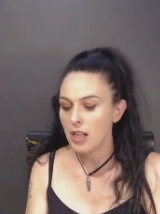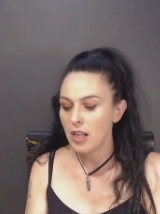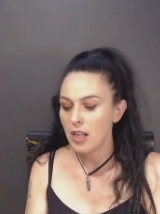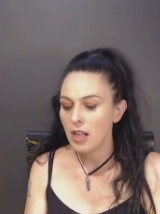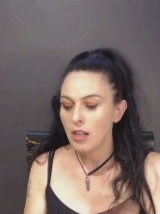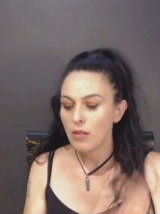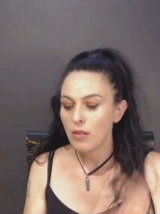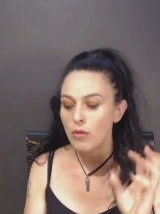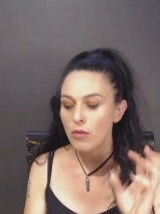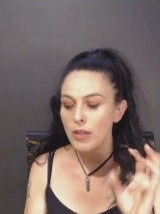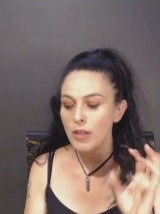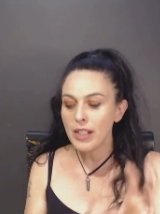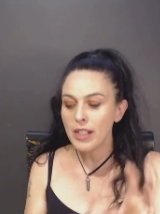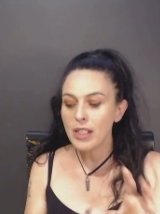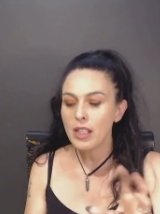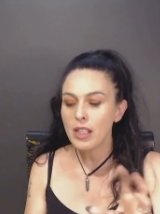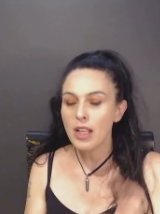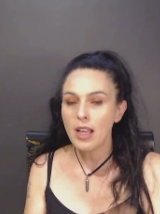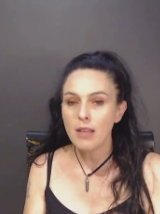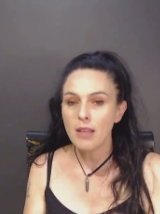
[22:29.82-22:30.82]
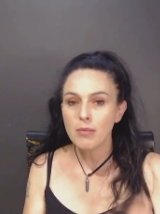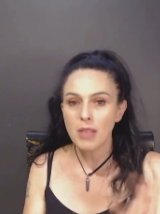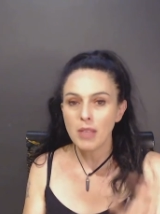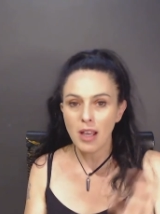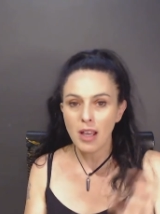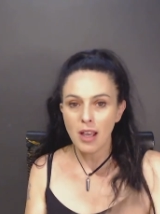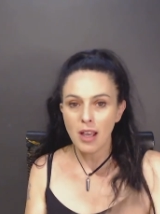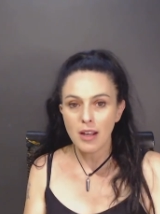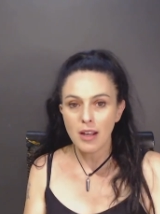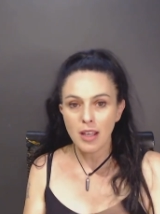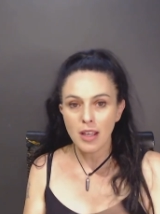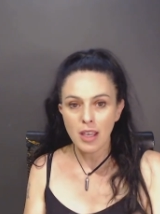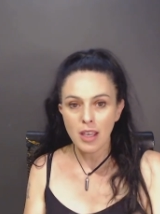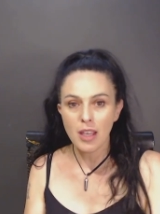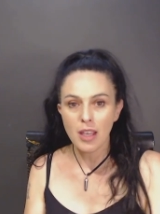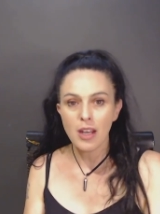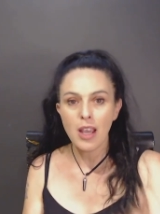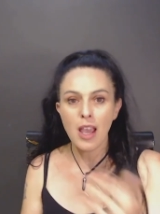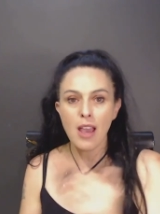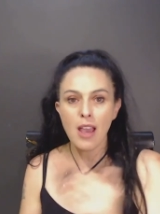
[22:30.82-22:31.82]
Reclaim your art.
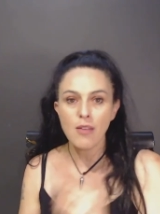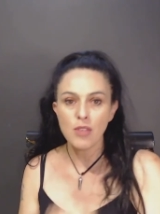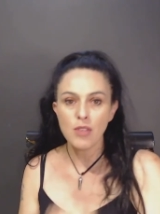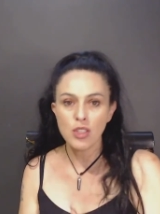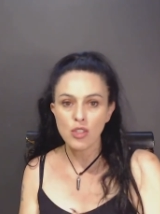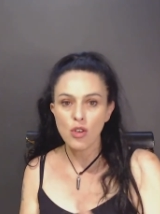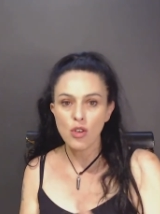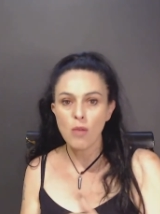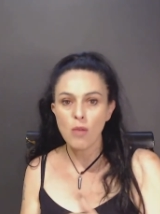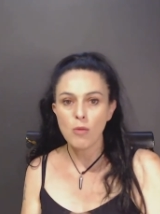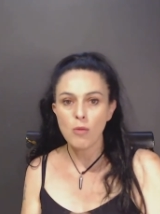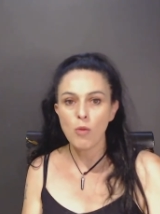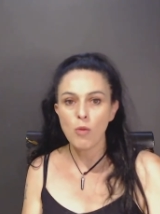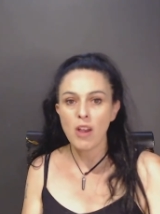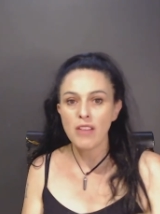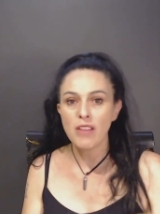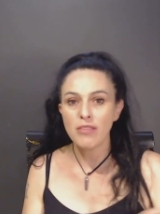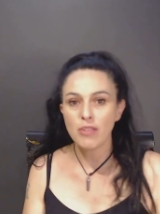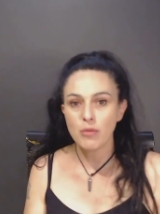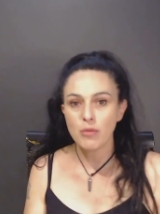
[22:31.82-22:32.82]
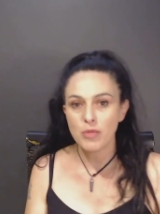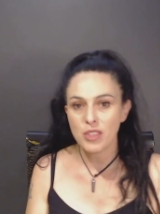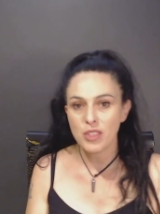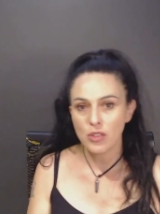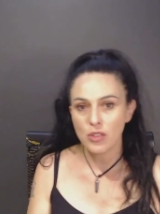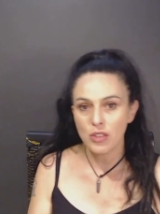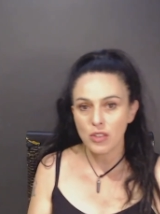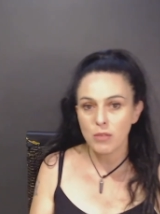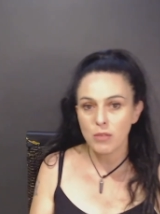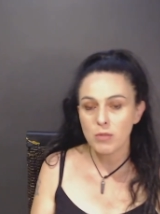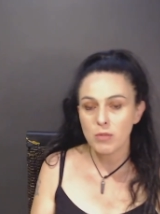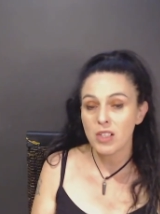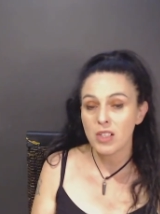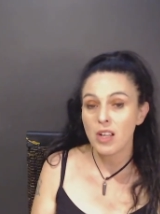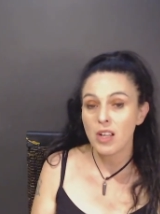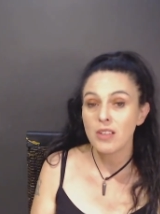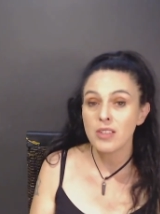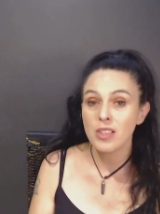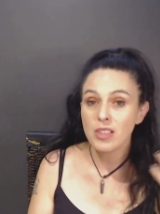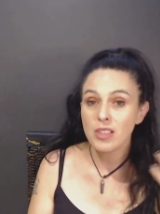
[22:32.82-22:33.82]
Again, having time away from
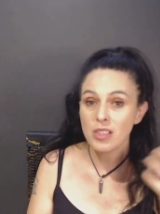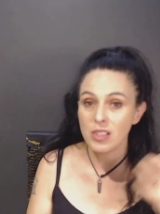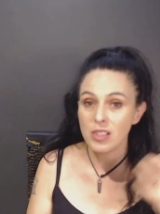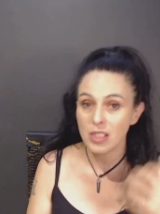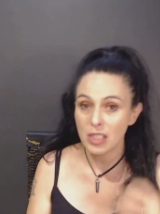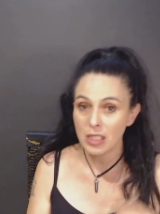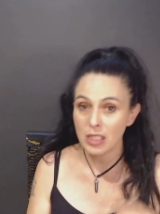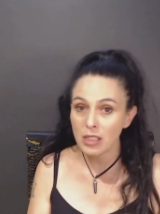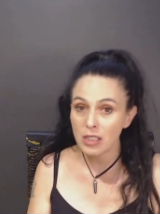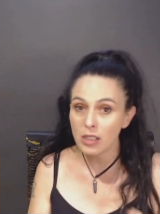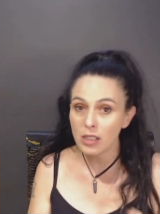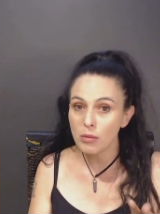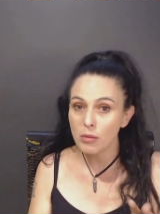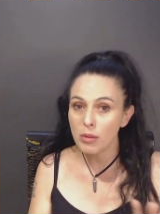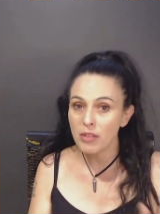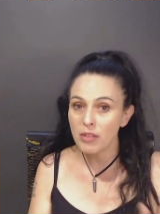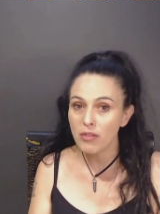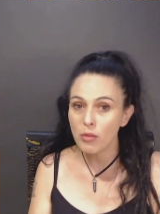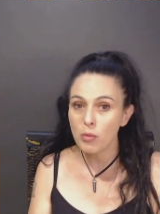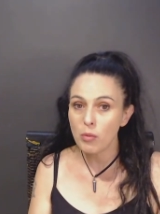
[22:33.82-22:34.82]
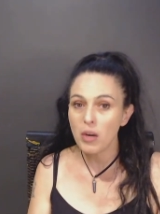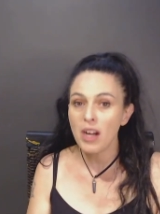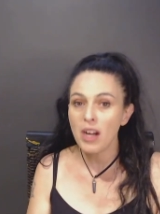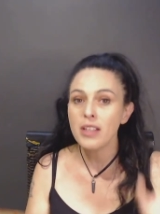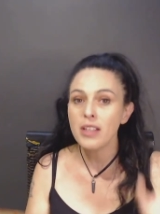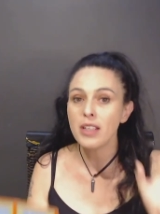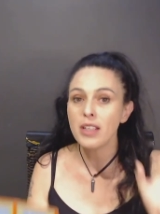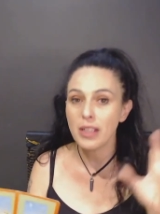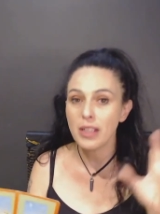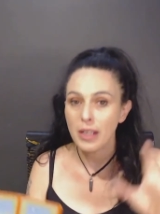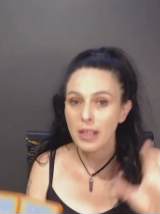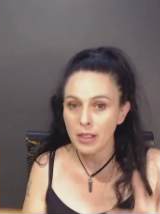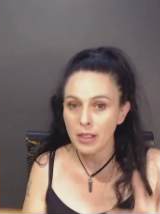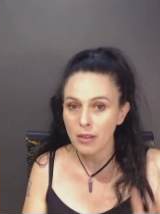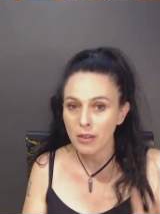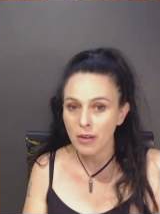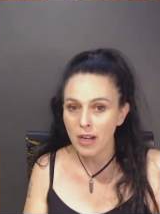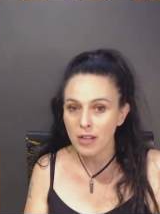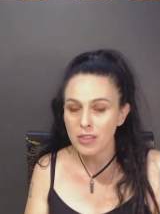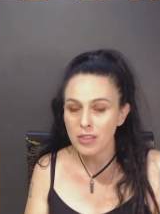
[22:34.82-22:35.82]
circumstances, needing a little bit of a break, getting
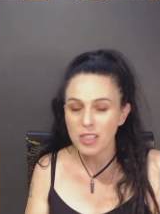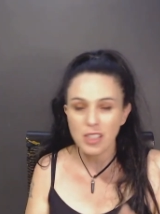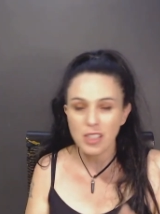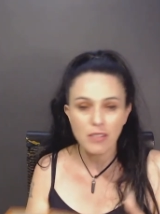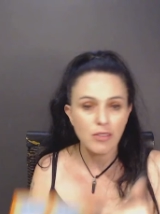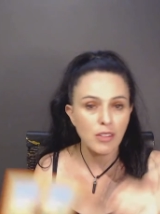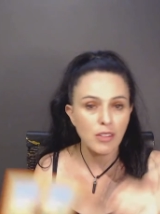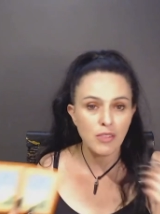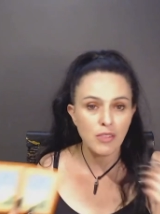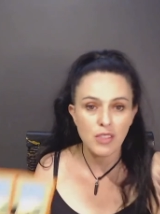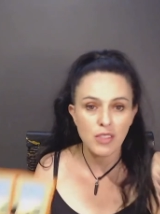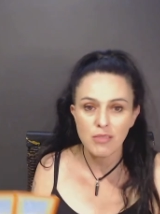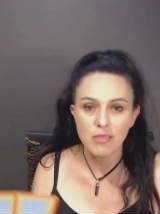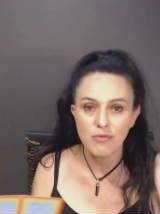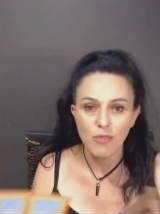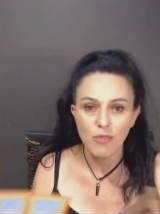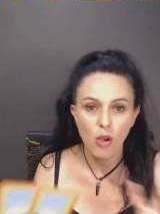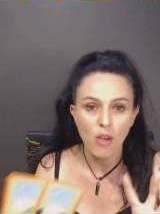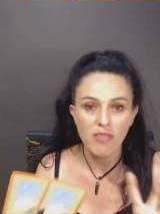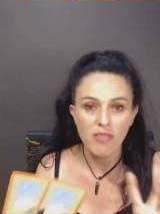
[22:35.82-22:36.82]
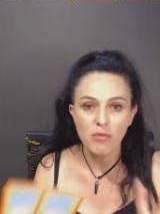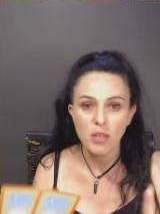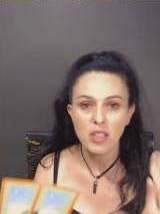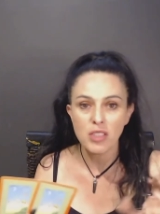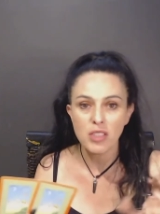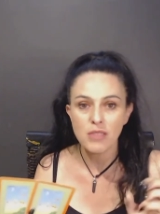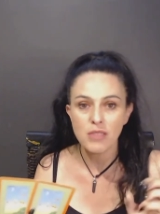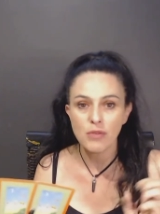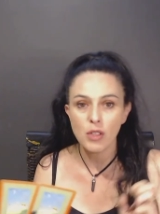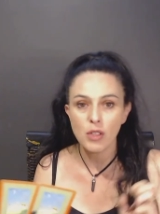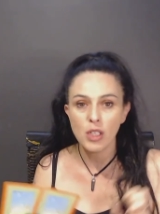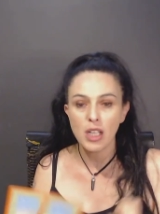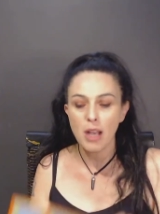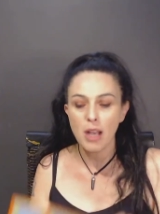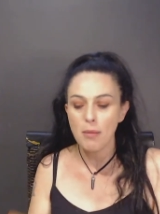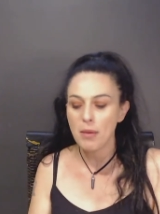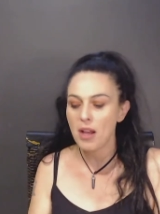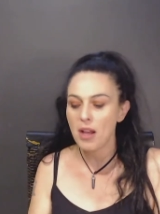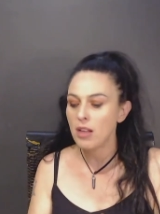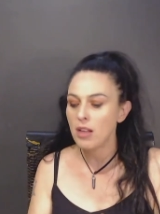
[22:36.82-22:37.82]
grounded, even if it's five minutes for a
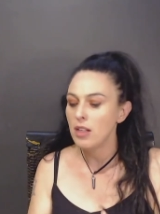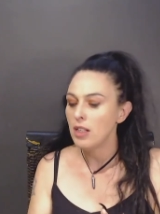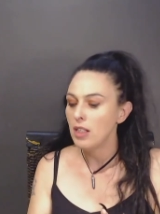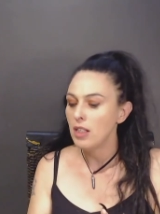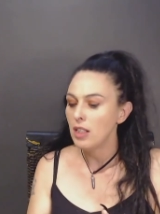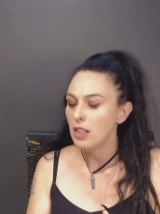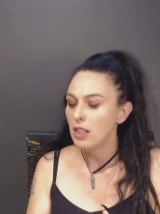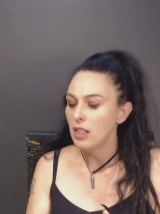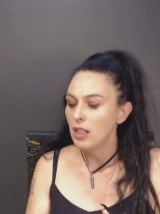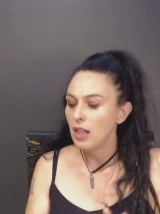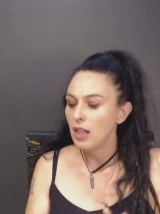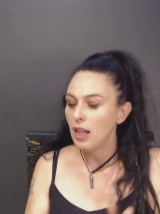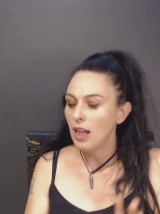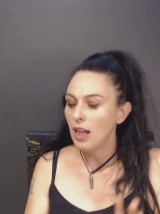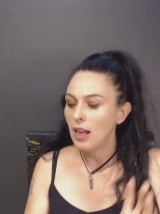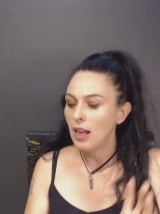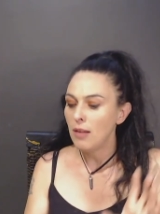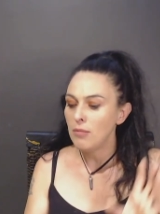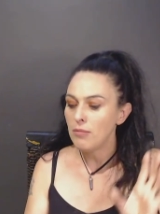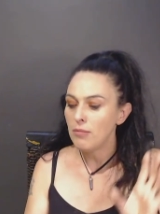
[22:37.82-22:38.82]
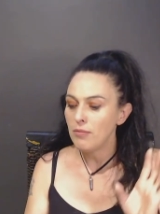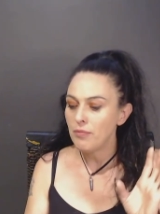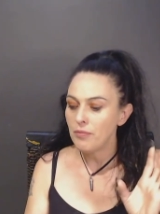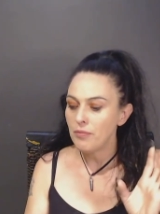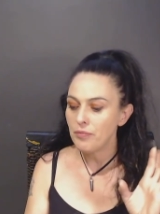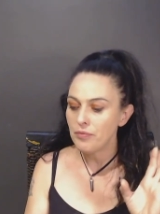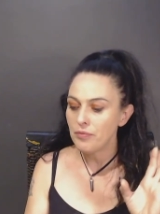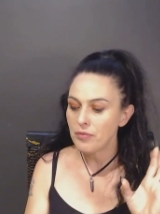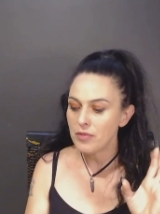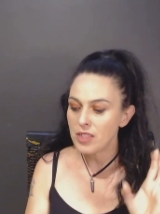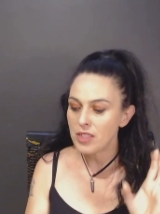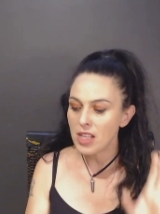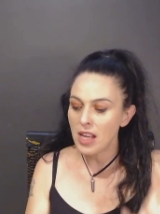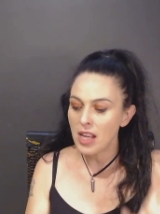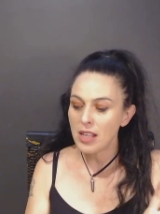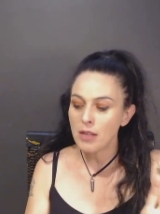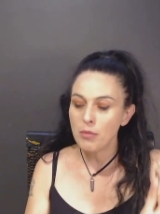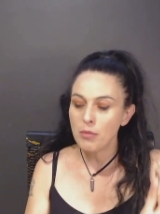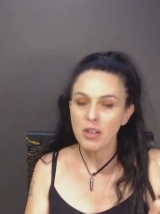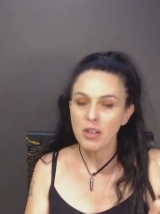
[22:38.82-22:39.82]
cuppa. Um, Take
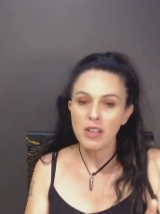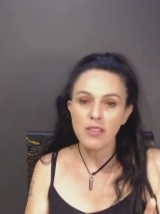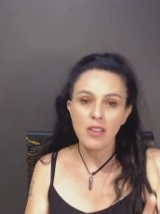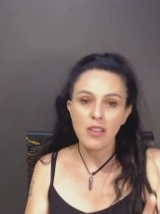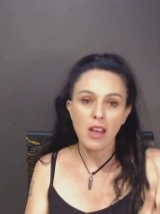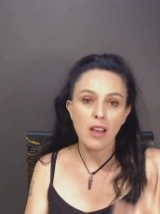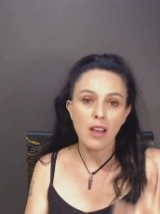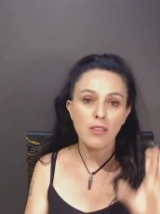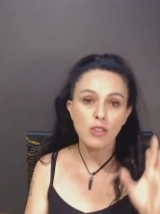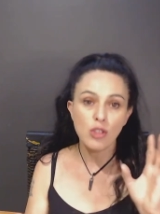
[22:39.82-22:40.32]
a breather.